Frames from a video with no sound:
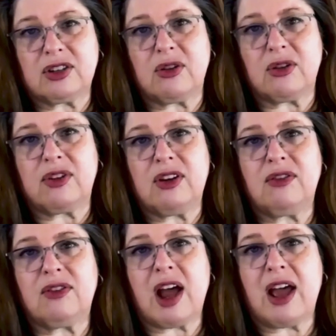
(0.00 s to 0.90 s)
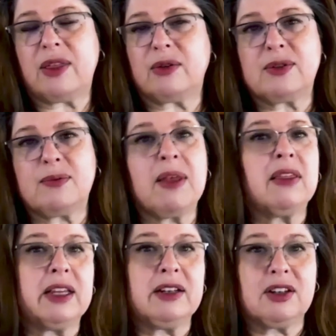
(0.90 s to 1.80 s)
So if you've got those
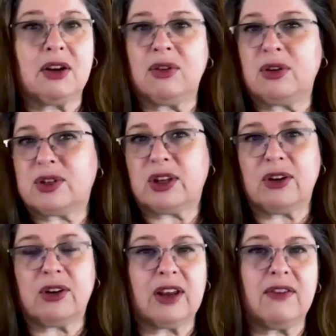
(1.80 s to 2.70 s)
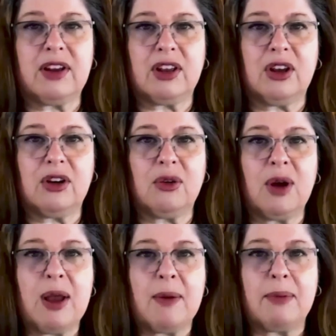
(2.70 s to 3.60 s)
monthly donors that are giving
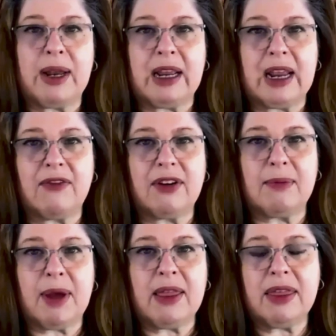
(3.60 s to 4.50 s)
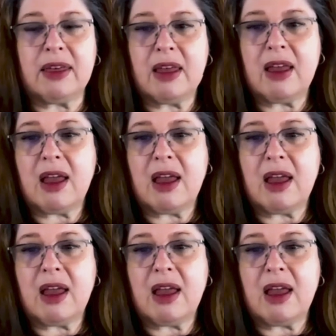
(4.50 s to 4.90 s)
you money every month,